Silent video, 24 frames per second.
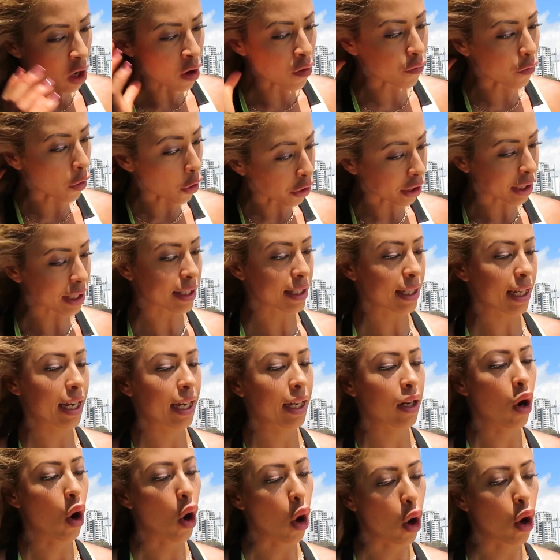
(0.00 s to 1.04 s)
focusing
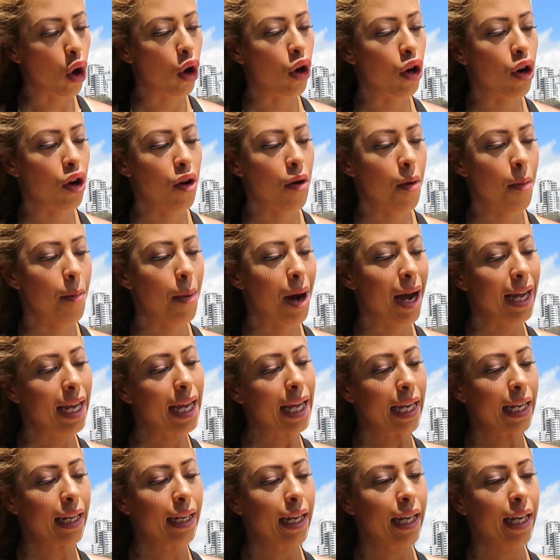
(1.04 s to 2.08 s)
on my
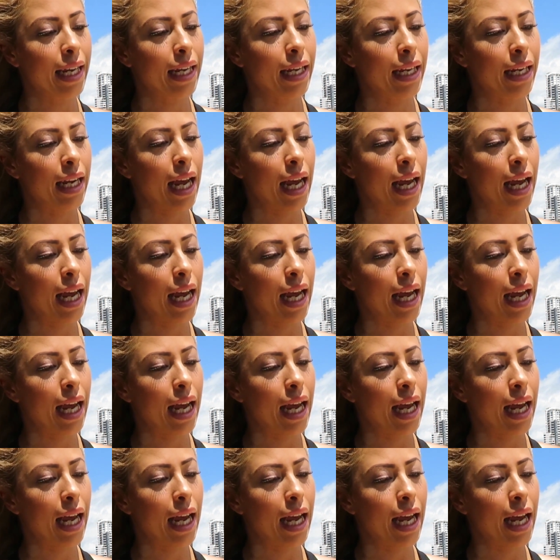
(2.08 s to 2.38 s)
eating